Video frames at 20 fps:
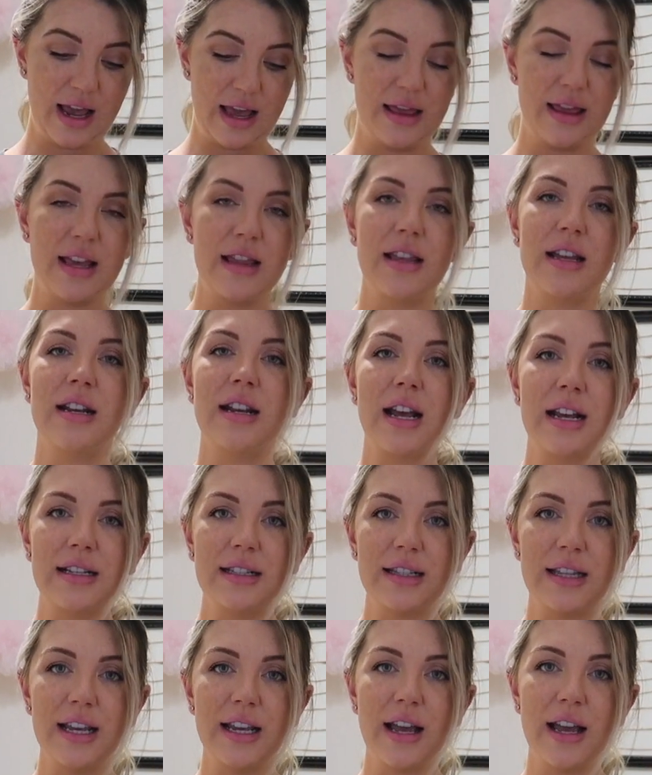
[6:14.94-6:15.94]
And then the
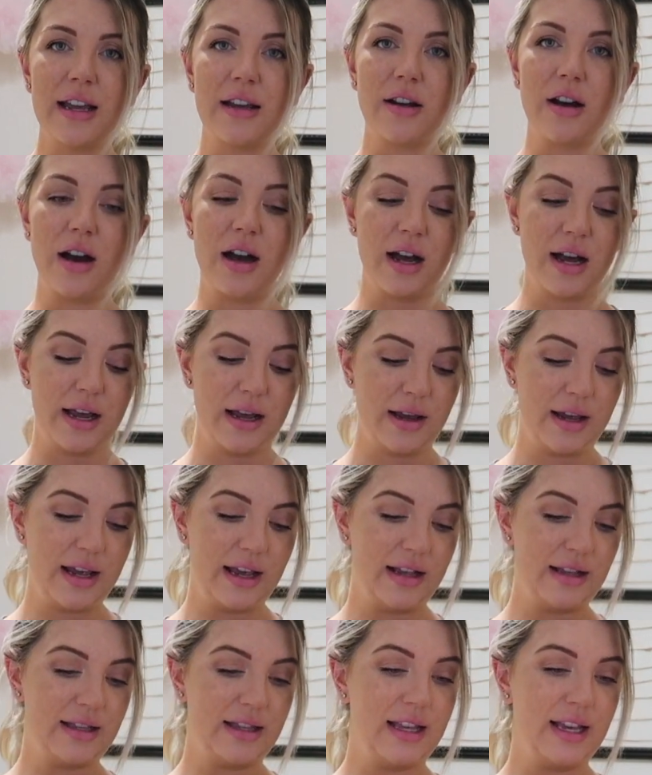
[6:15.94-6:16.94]
next thing I got
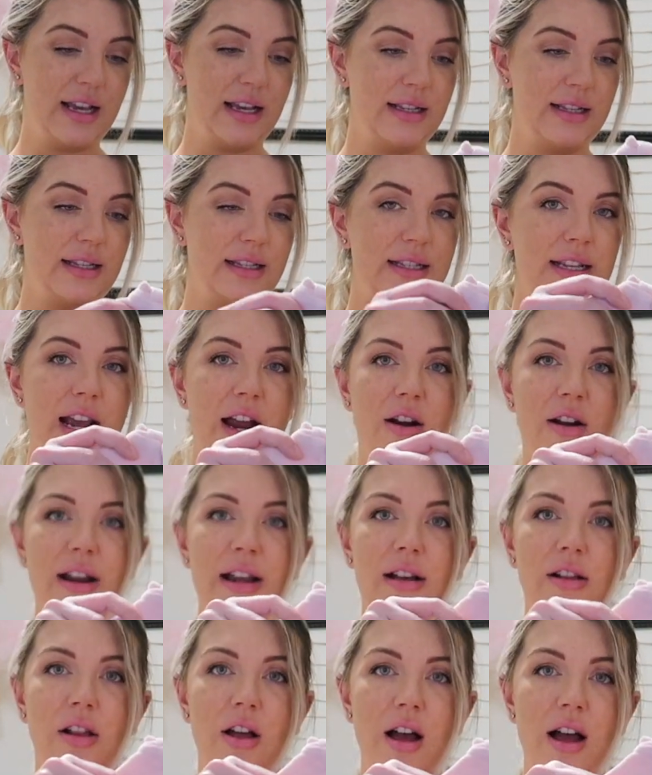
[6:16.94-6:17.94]
is this
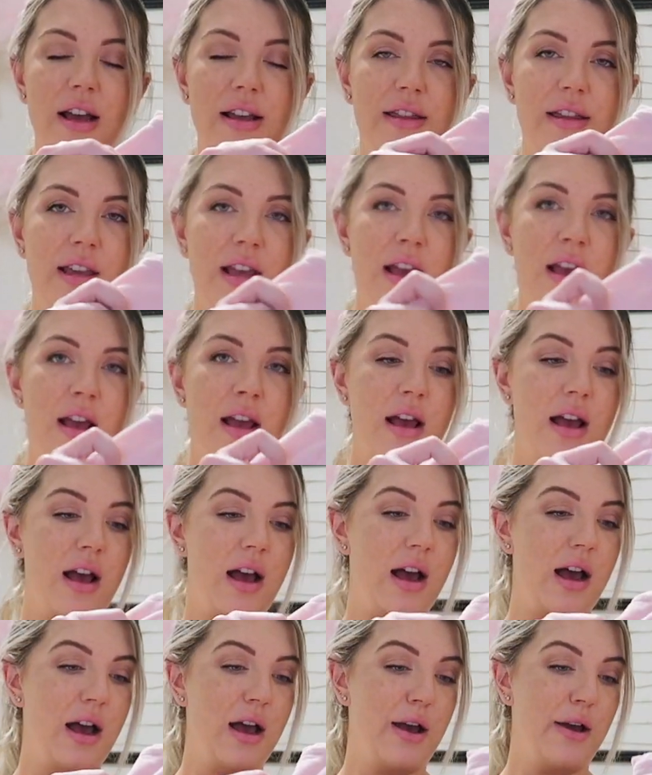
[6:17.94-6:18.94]
terry cloth
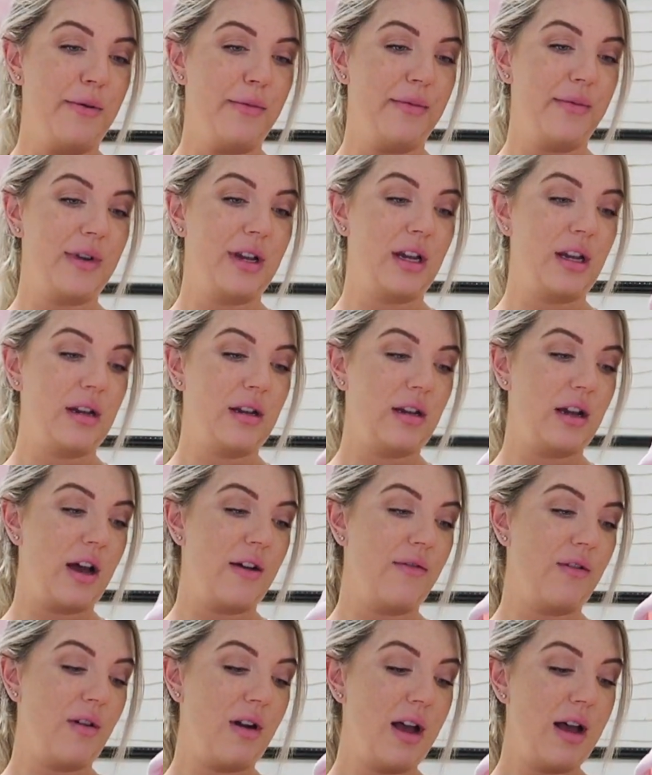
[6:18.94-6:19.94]

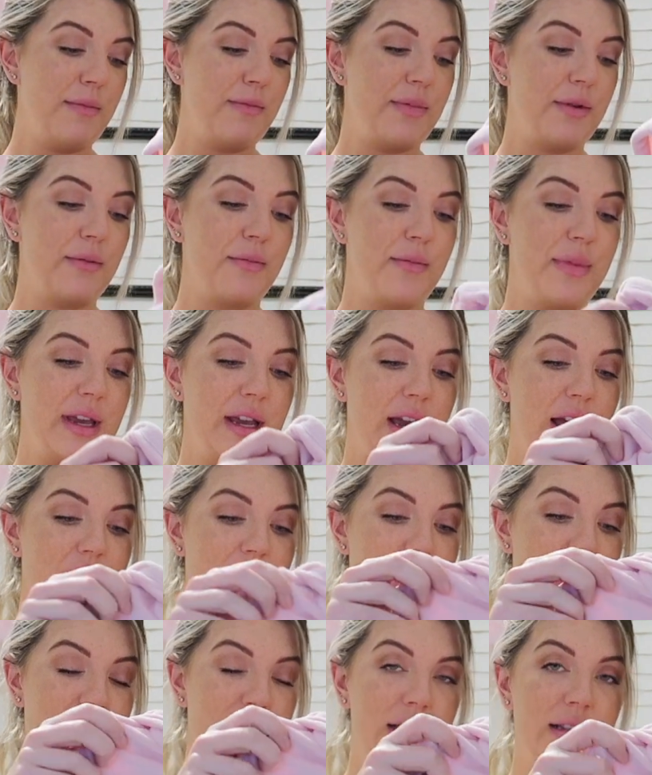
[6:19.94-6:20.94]
cover up,
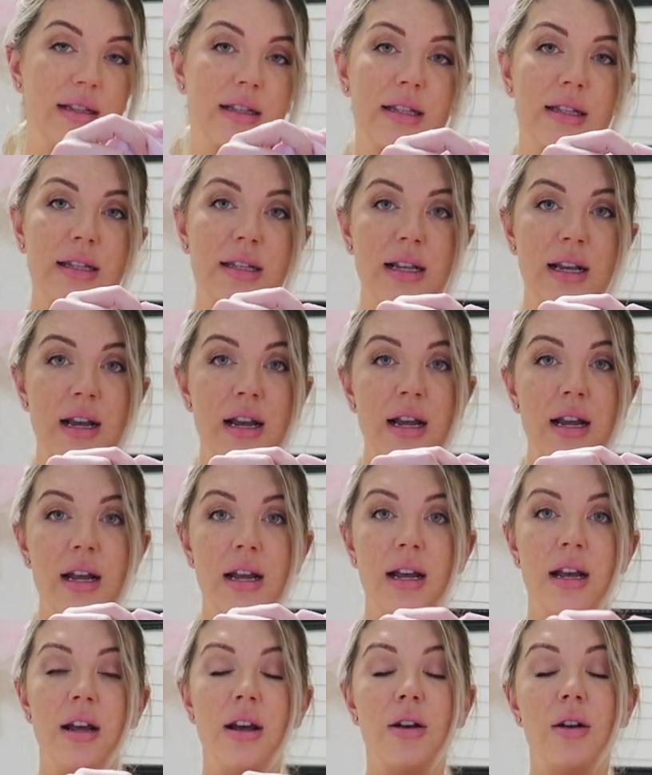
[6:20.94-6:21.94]
because
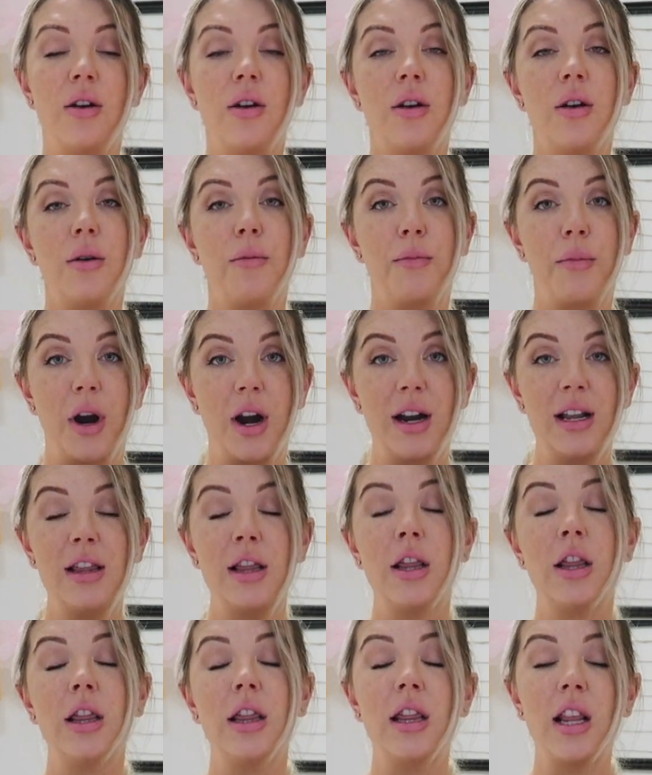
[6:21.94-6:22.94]

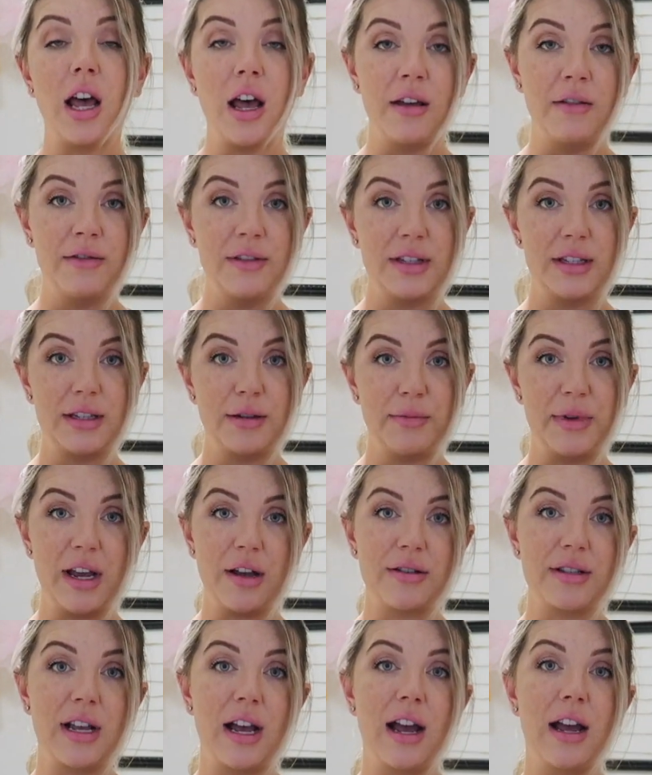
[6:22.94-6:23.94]
Martin loves to be
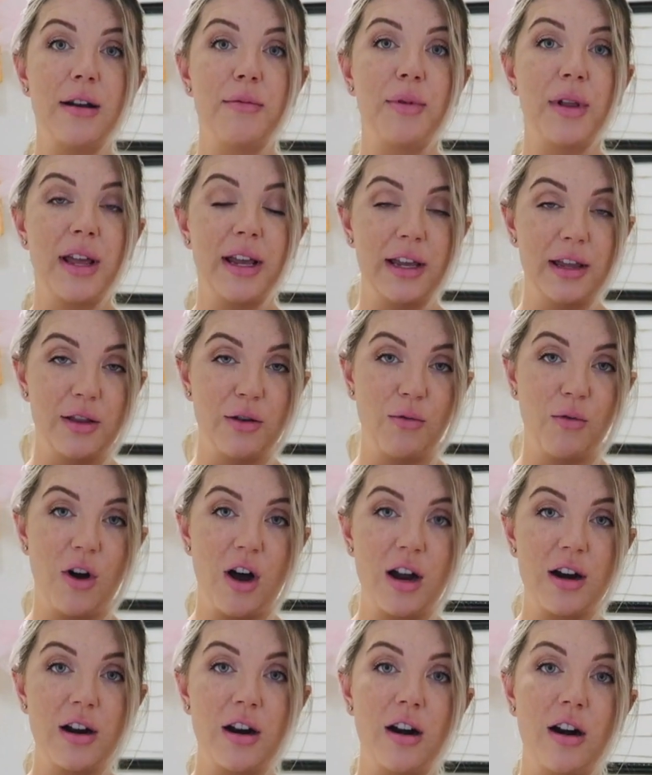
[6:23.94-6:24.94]
outside playing in the
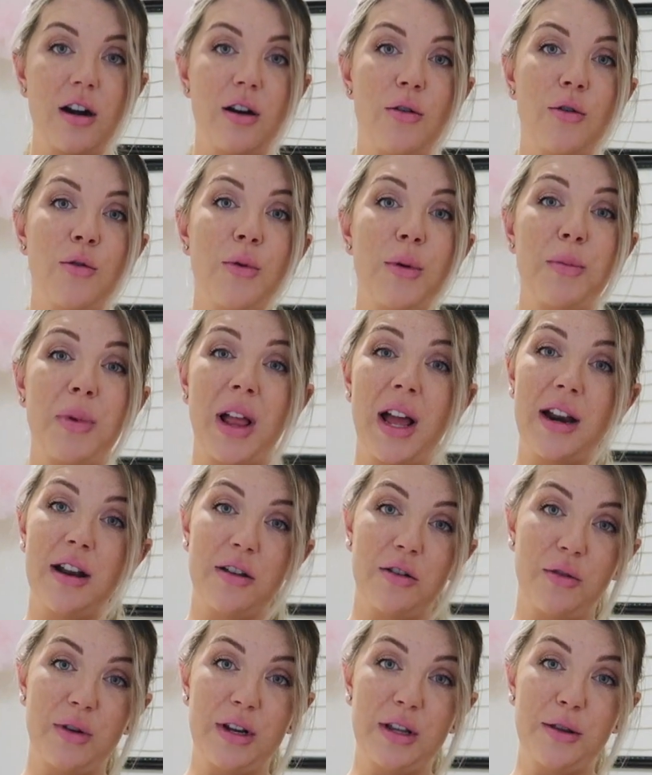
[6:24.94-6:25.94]
water. We plan
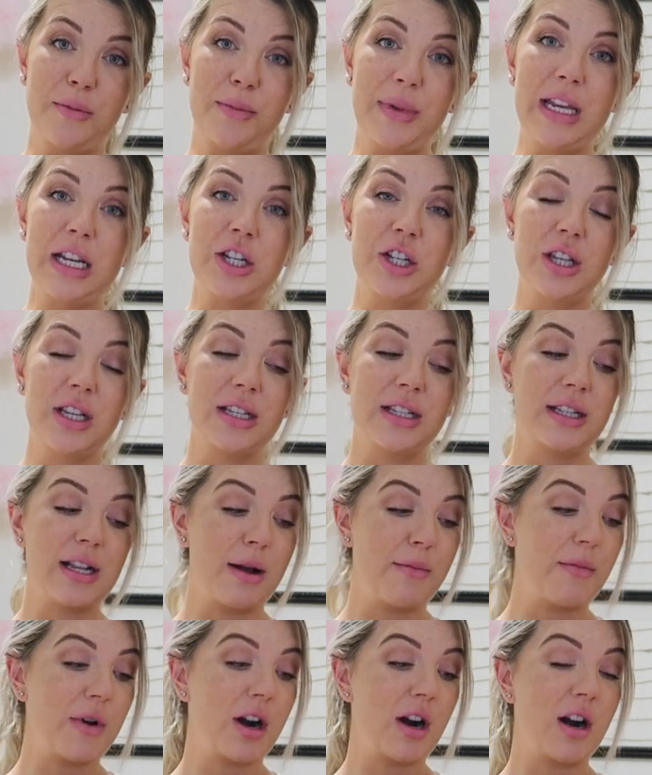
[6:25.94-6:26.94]
on going to the beach this
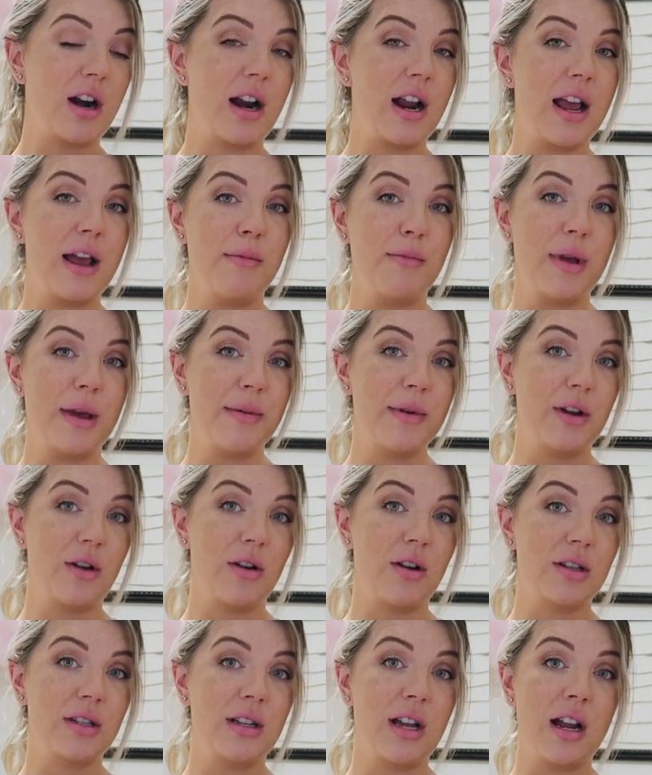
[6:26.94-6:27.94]
summer, and baby
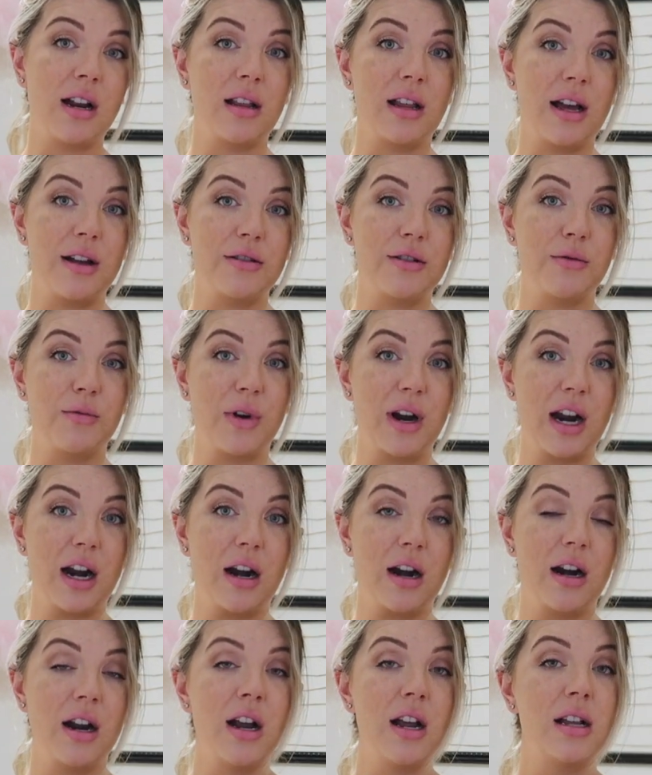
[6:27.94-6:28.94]
girl's not allowed to
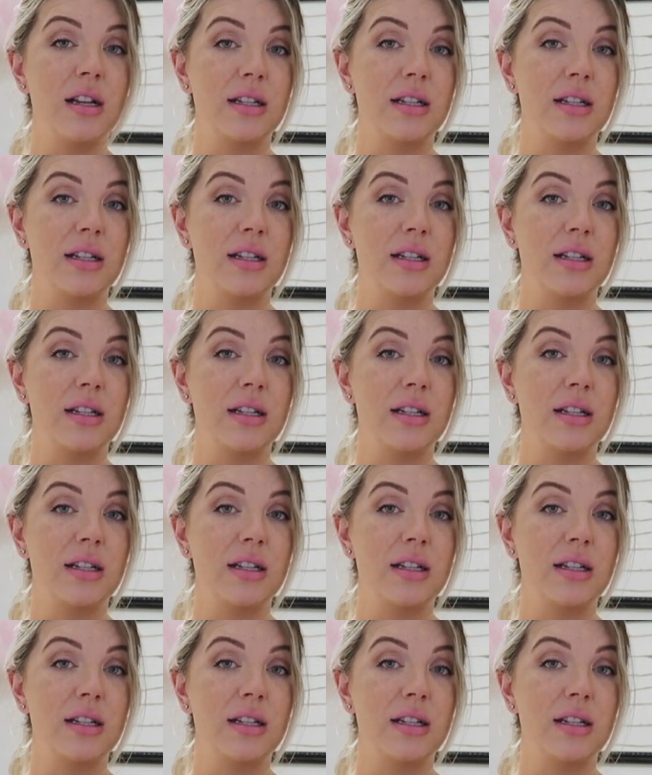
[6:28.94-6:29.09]
wear